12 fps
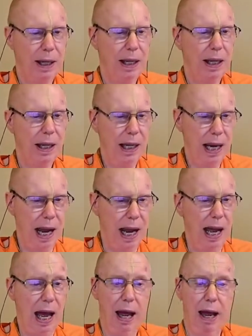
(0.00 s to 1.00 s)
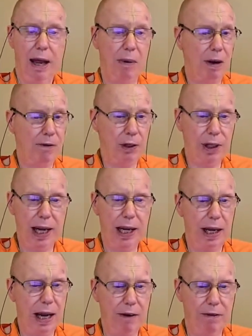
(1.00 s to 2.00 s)
Yeah, we've seen
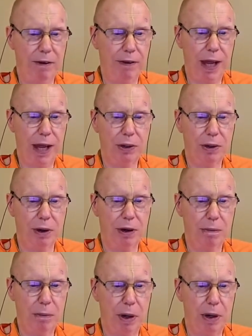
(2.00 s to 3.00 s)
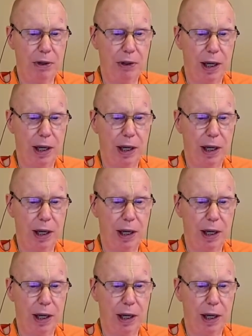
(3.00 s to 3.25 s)
enough of that sort of person.